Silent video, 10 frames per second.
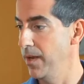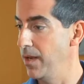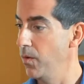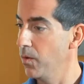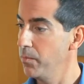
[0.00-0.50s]
A
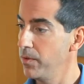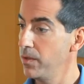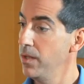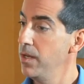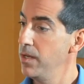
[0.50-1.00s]

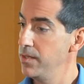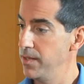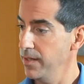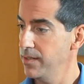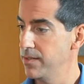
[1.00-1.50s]
normal
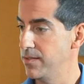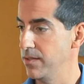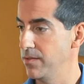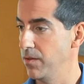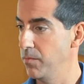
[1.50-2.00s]
ducted
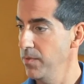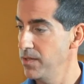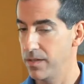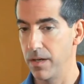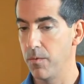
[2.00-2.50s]
system
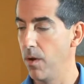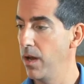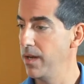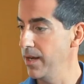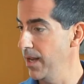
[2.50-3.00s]
is going to
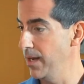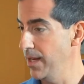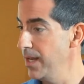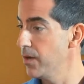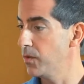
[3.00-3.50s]
run and
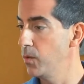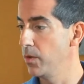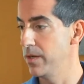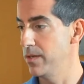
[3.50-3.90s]
heat or cool your